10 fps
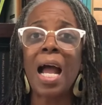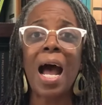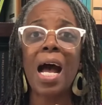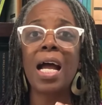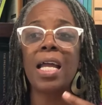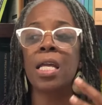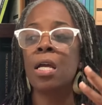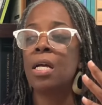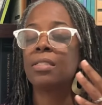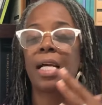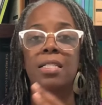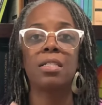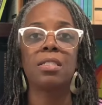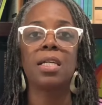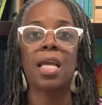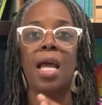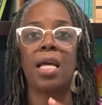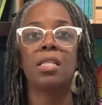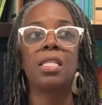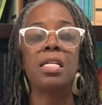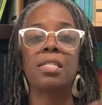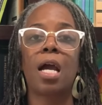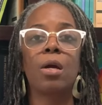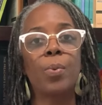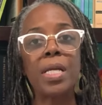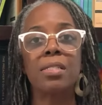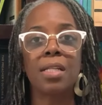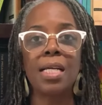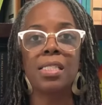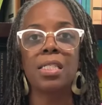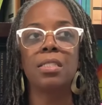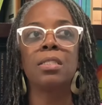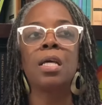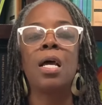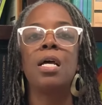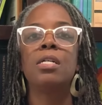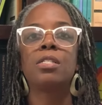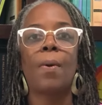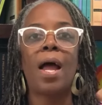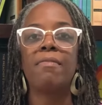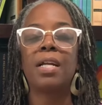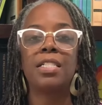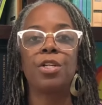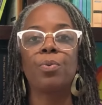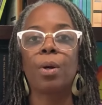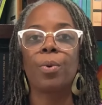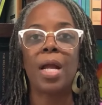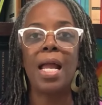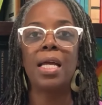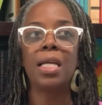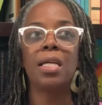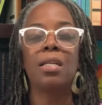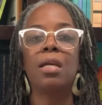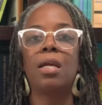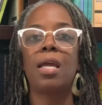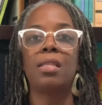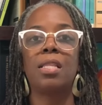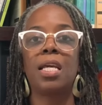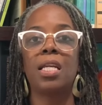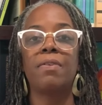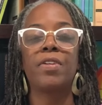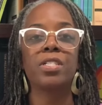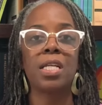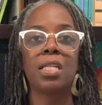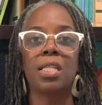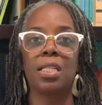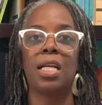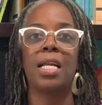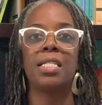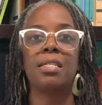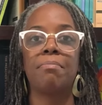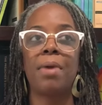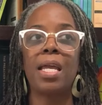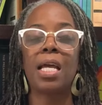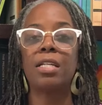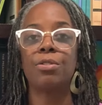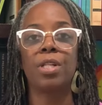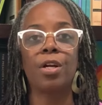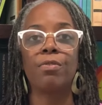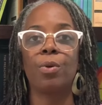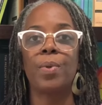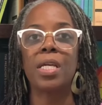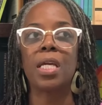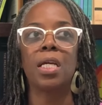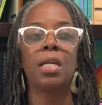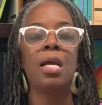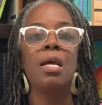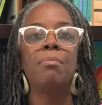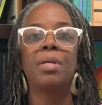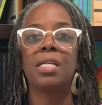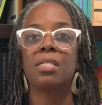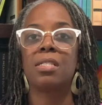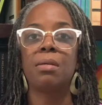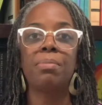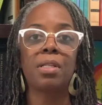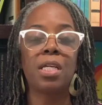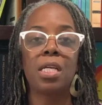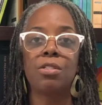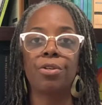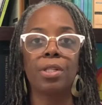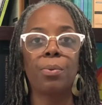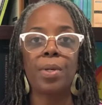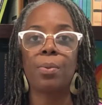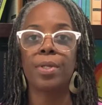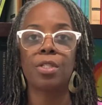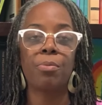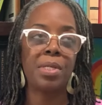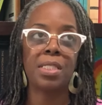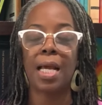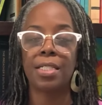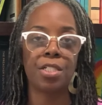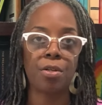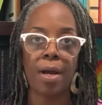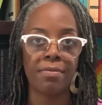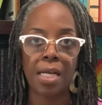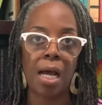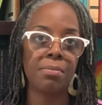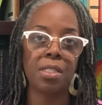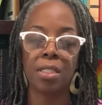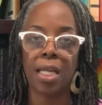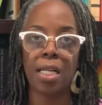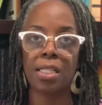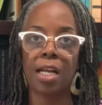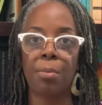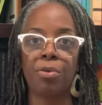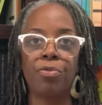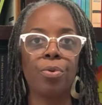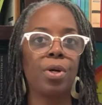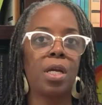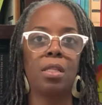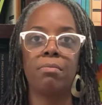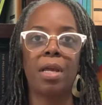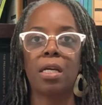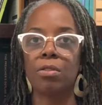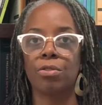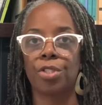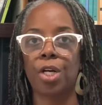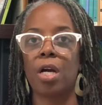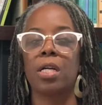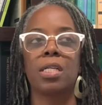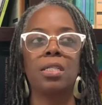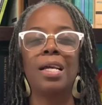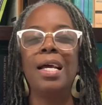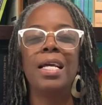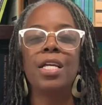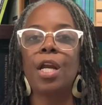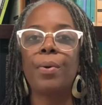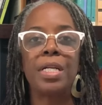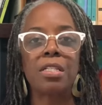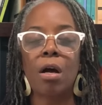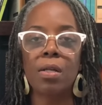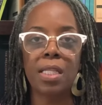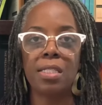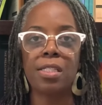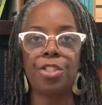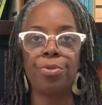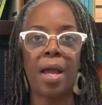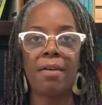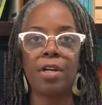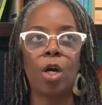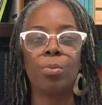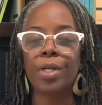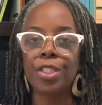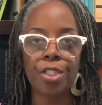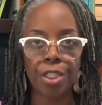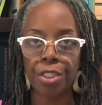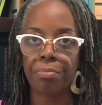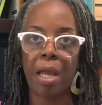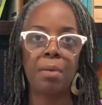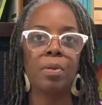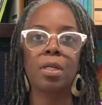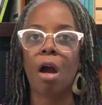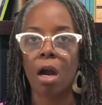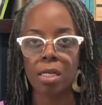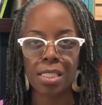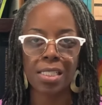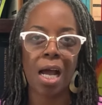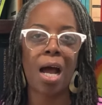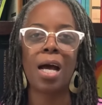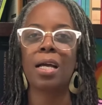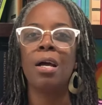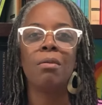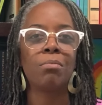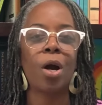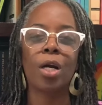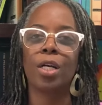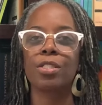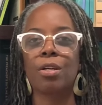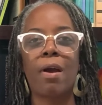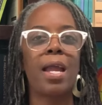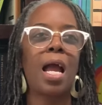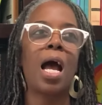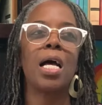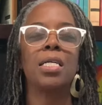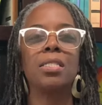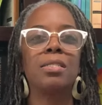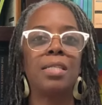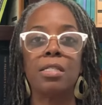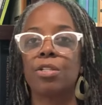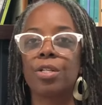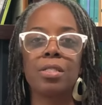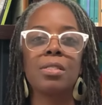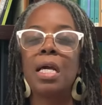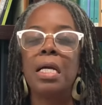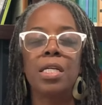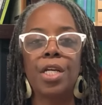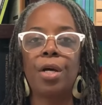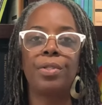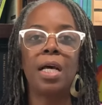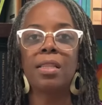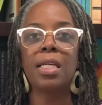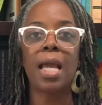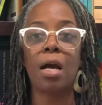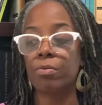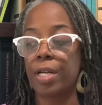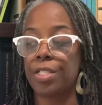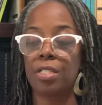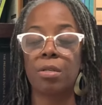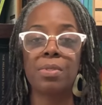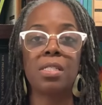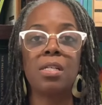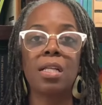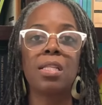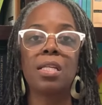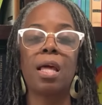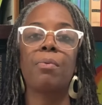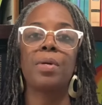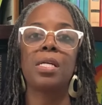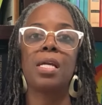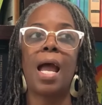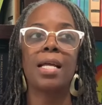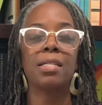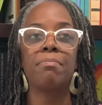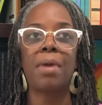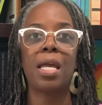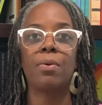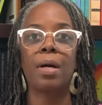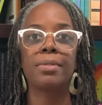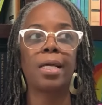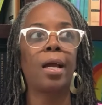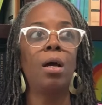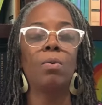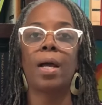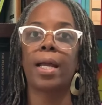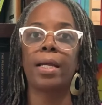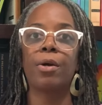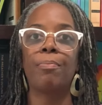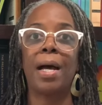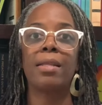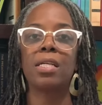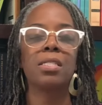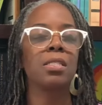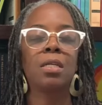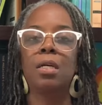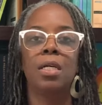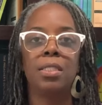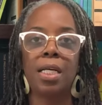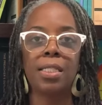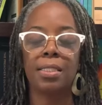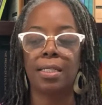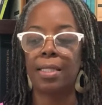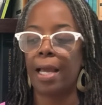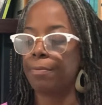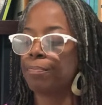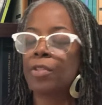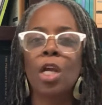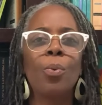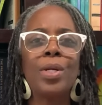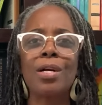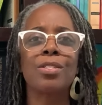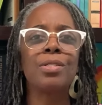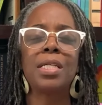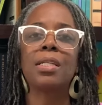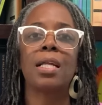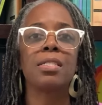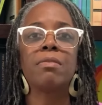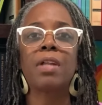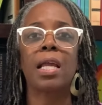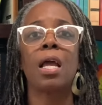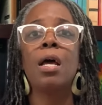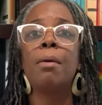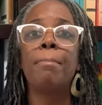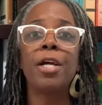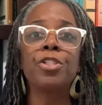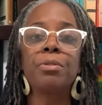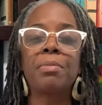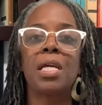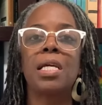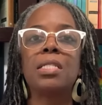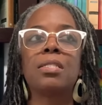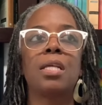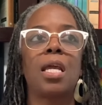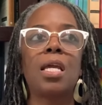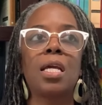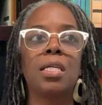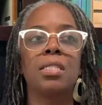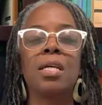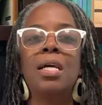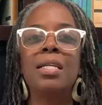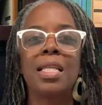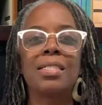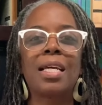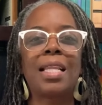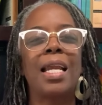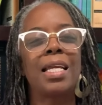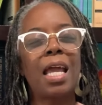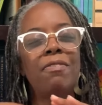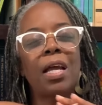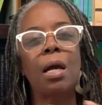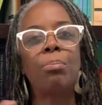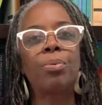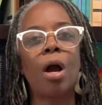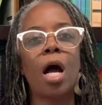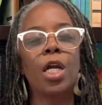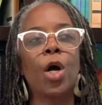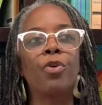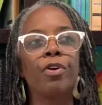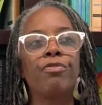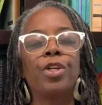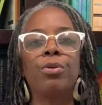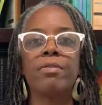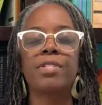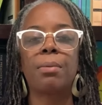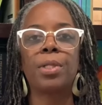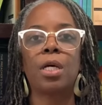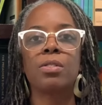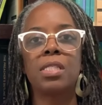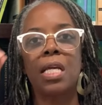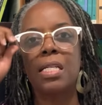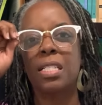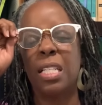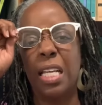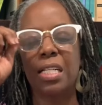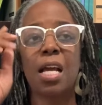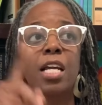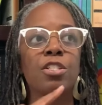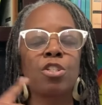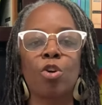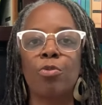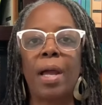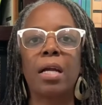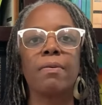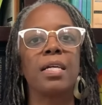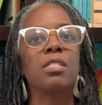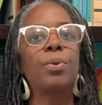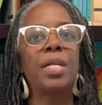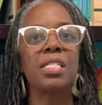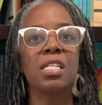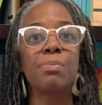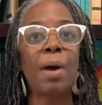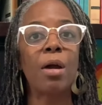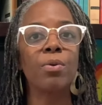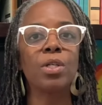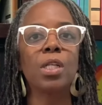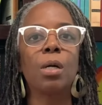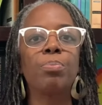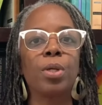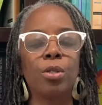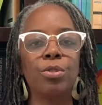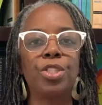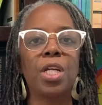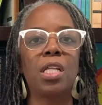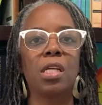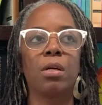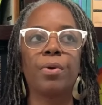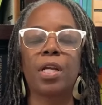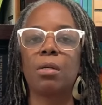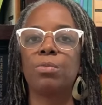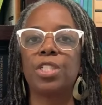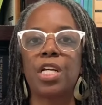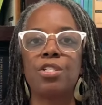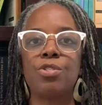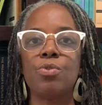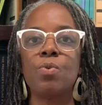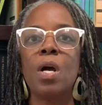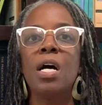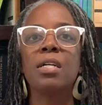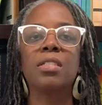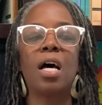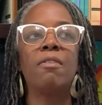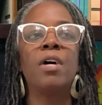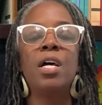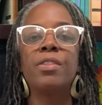I like to look at the entire week's lessons so I have an idea where we're headed. And then if there's anything that I need to make, I do that over the weekend, because typically during the week we're so busy, I just don't have time to look at it the night before and then make a little chart. And, you know, and it's all things that you have at home, construction paper, cardstock, markers, crayons, scissors, you know, nothing outrageous. There was nothing that we had to make where I was like, oh, I gotta go buy this. Nothing like that. We also did lots of like measurements and things like that. It gave like a broad overview of some of those things and then kind of circled back around. So it is a spiral approach in the curriculum, which I do love.